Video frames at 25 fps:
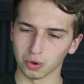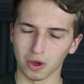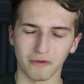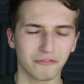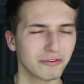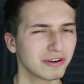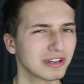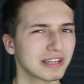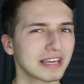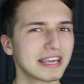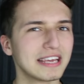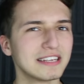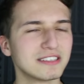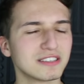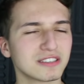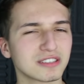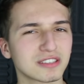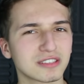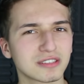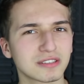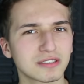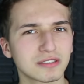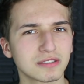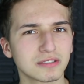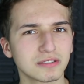feel like he
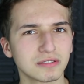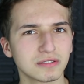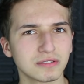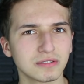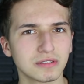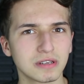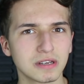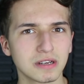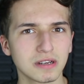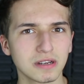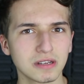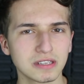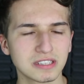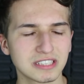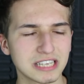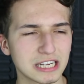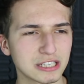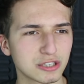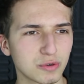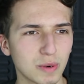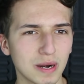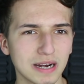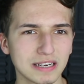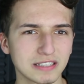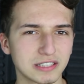just... his
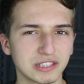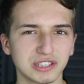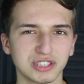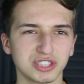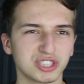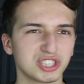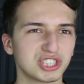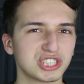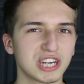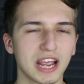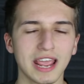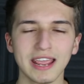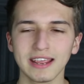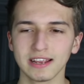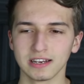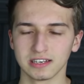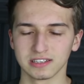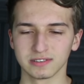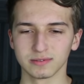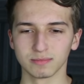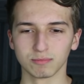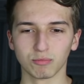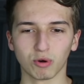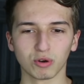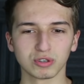sexuality just
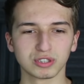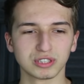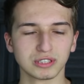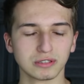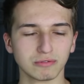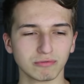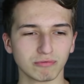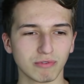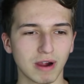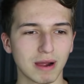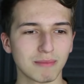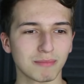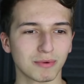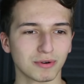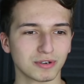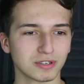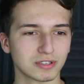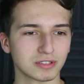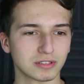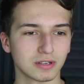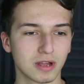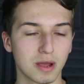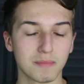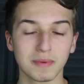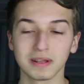changed from watching Rat
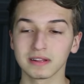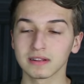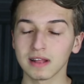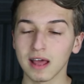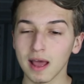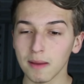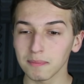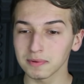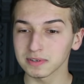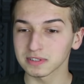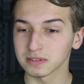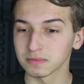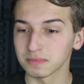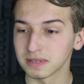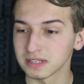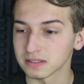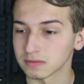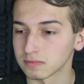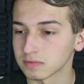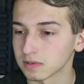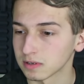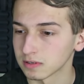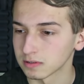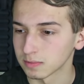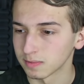Monster. I mean, that happens to me
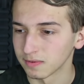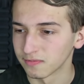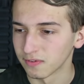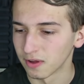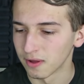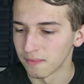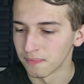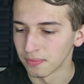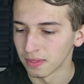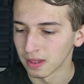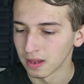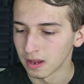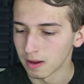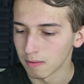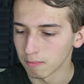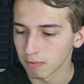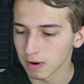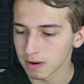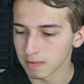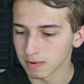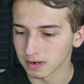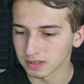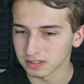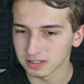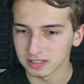sometimes, to be fair.
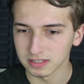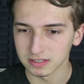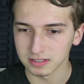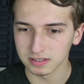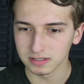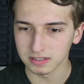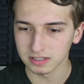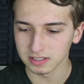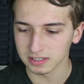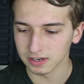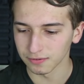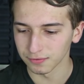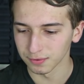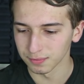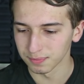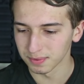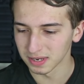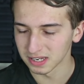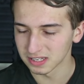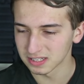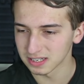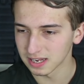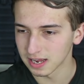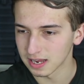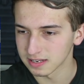Pretty much since discovering
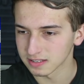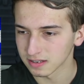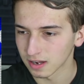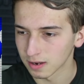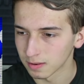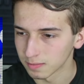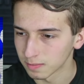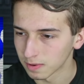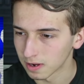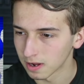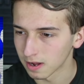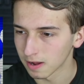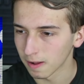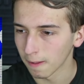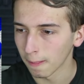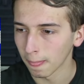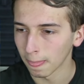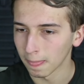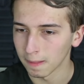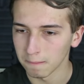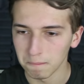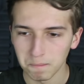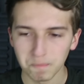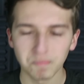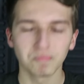B T S, I'm, uh,
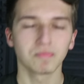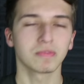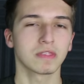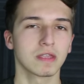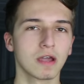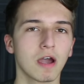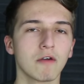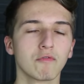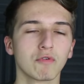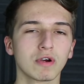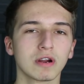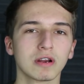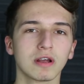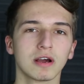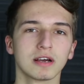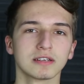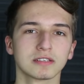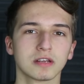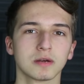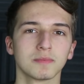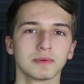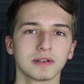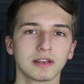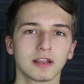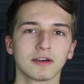I've realised
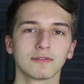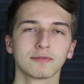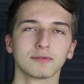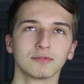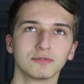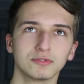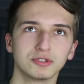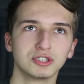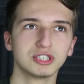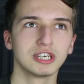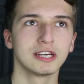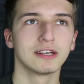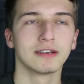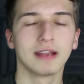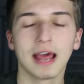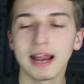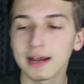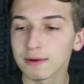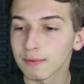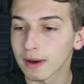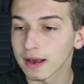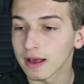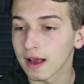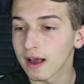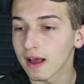I'm in love with Jin.
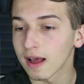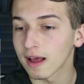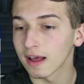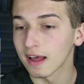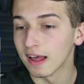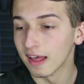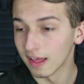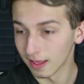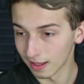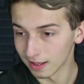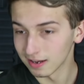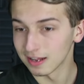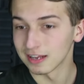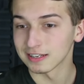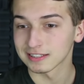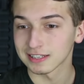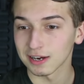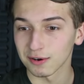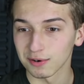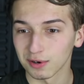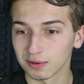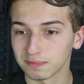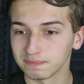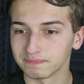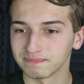Anyway, uh, let's
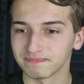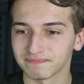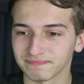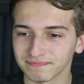carry on.